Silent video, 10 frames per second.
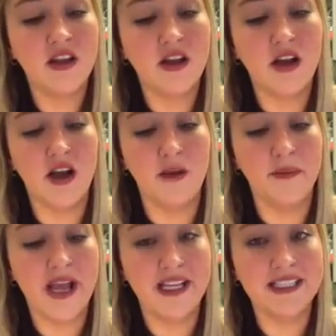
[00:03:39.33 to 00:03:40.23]

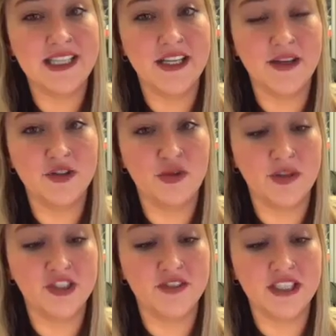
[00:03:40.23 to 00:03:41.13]
I didn't see too
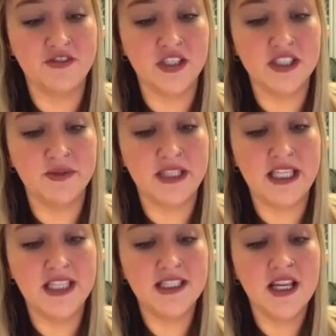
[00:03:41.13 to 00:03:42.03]
much of a difference with
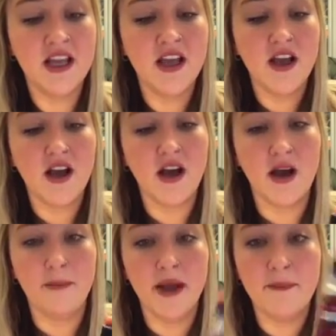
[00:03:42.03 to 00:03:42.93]
these,
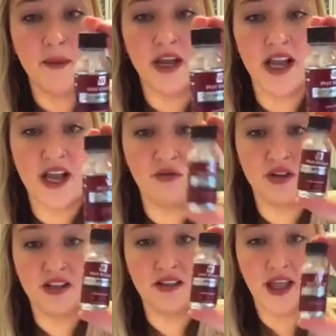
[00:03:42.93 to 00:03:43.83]
but I
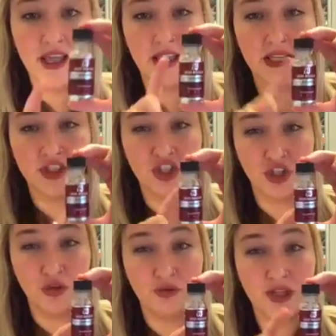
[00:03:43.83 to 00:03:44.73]
really like it too.